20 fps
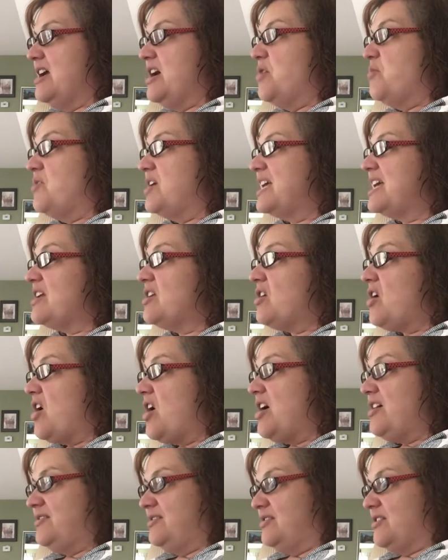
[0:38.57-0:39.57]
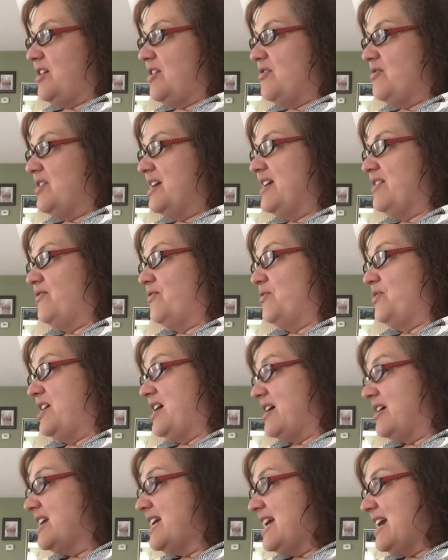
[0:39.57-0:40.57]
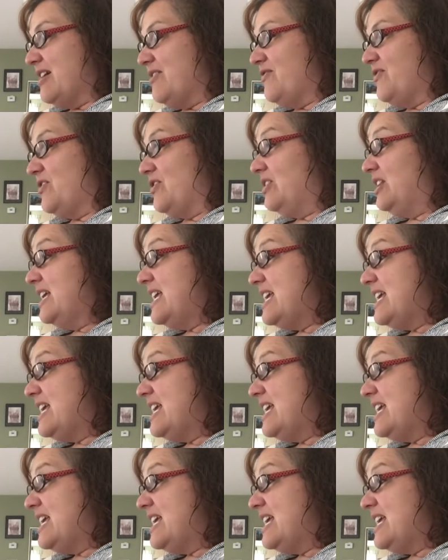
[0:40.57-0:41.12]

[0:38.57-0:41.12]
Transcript: We can also, if we are careful,